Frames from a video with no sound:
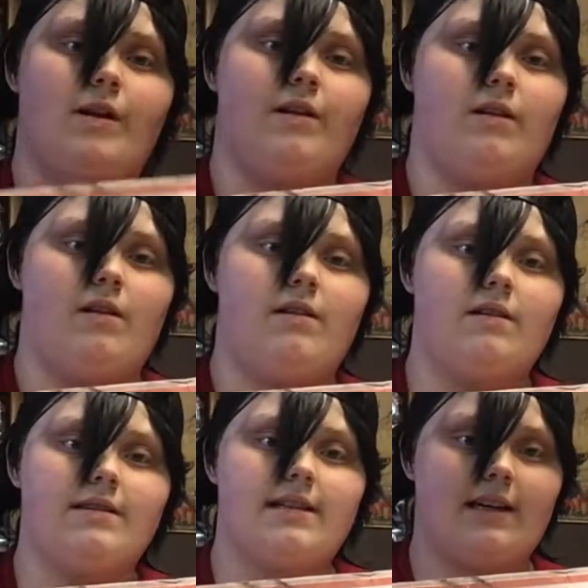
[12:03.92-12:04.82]
oil
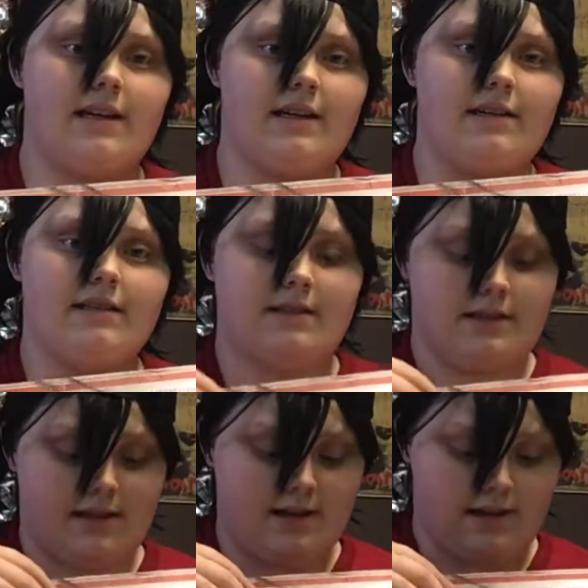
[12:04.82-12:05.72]

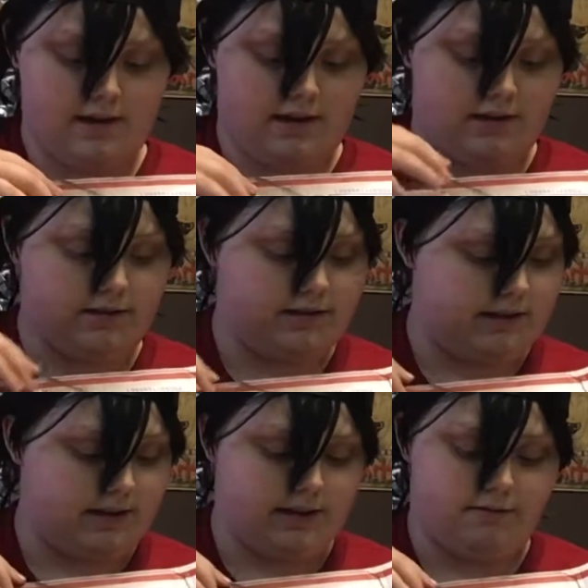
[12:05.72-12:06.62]
stains, and it looks
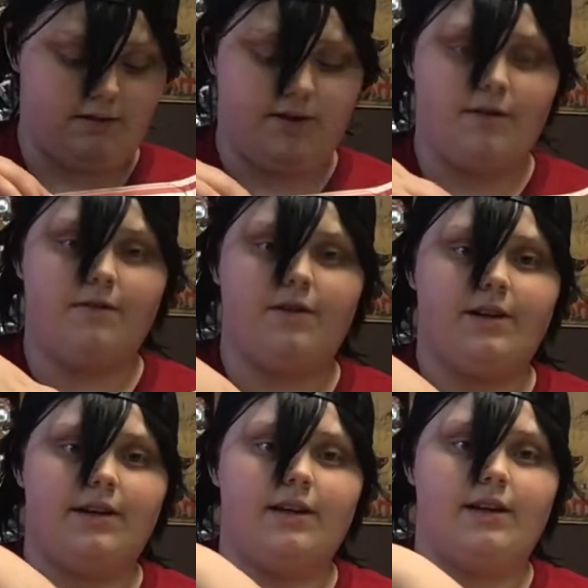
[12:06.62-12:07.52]
like it got run over
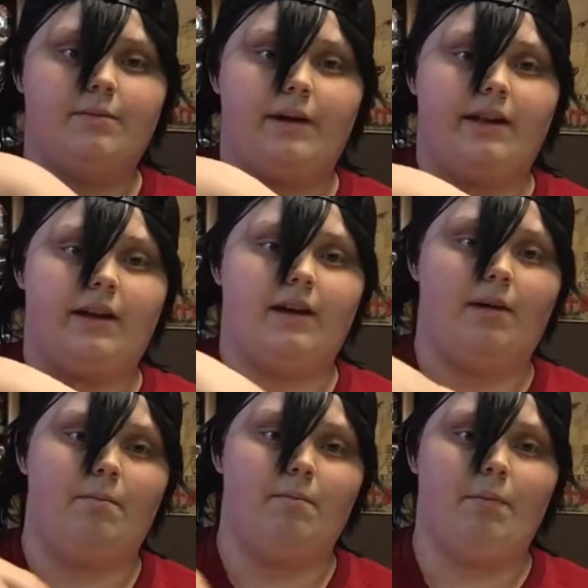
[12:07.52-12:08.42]
here by like
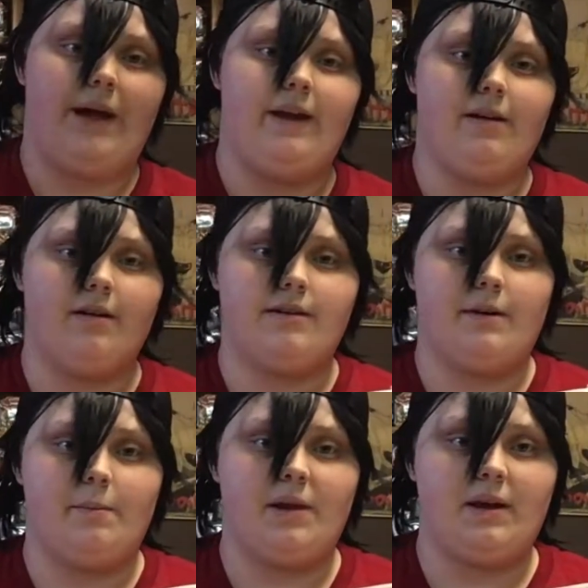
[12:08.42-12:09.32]
a bike or
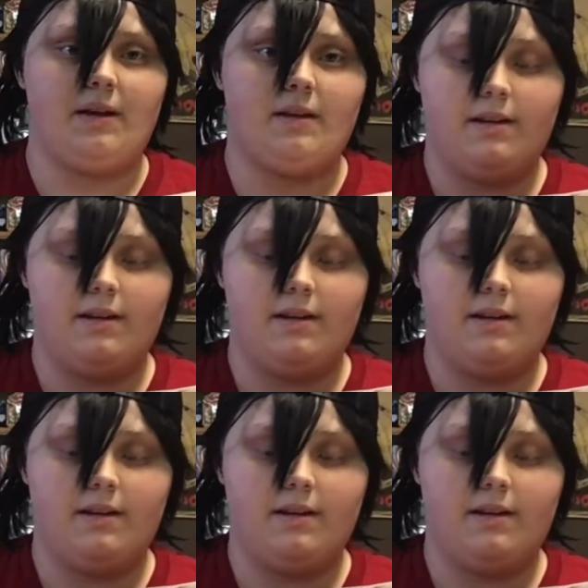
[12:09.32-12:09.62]
something.